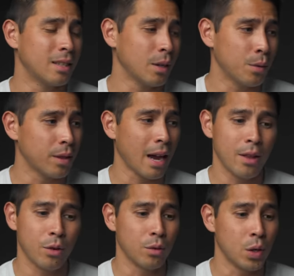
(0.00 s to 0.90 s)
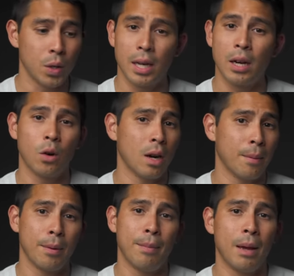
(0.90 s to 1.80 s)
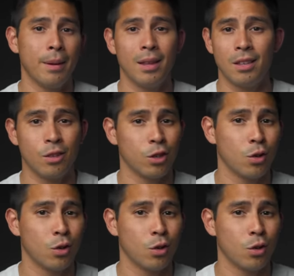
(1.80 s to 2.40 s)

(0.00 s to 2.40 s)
stick with either Nuna or Uppa Baby. These are